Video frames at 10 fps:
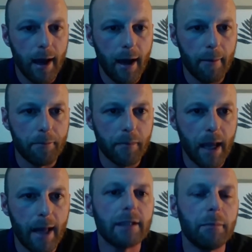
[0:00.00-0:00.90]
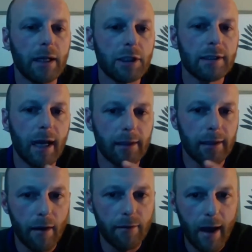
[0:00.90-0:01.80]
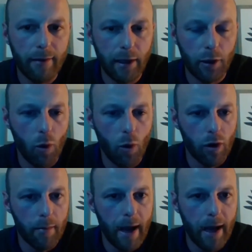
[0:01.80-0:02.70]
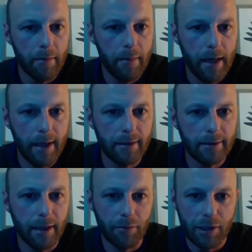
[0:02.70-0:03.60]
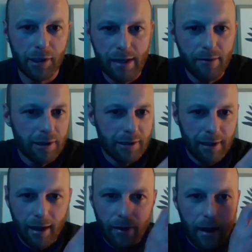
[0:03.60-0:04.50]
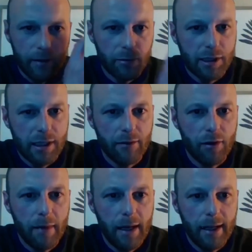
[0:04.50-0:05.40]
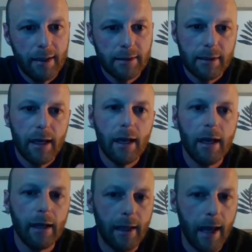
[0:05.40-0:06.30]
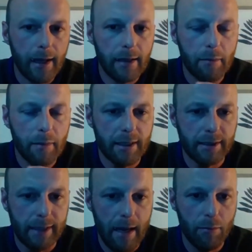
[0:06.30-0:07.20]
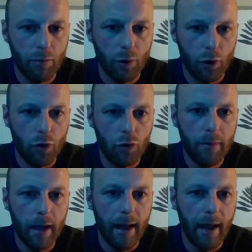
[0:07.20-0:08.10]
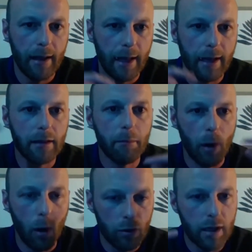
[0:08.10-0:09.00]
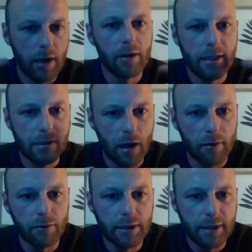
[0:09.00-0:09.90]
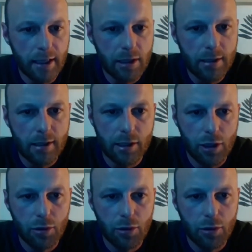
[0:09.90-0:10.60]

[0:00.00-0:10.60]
And as much as I love having quarterback meetings and receivers love having receiver meetings, getting them in the same room and letting them both hear these conversations is